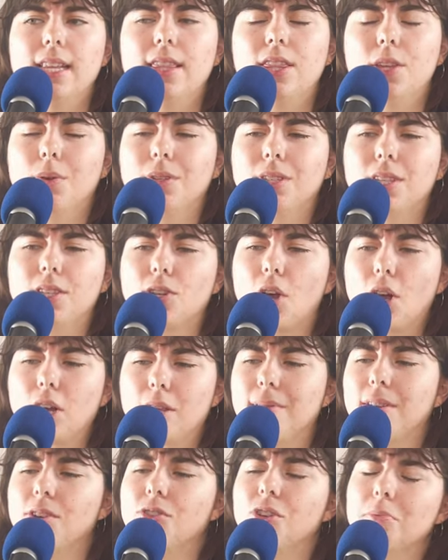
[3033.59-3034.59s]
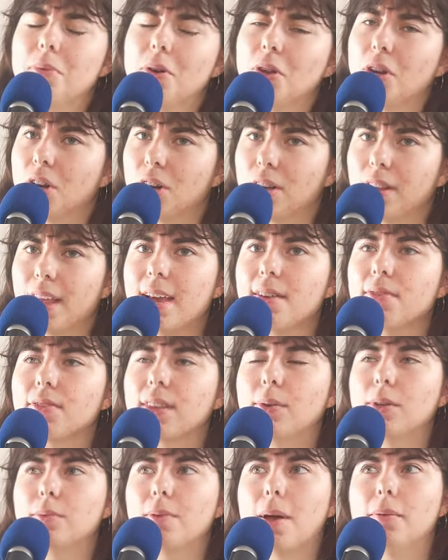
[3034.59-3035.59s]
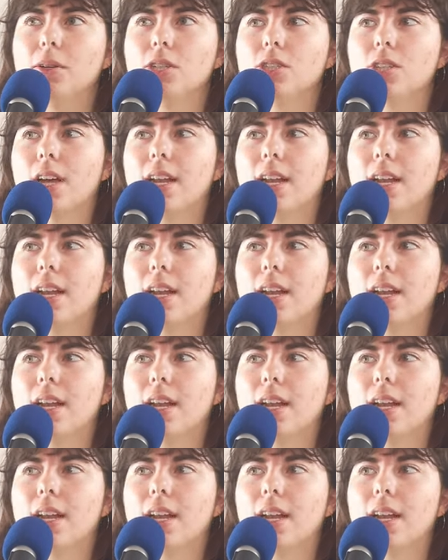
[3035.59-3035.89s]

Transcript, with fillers: there was this documentary about her life that was published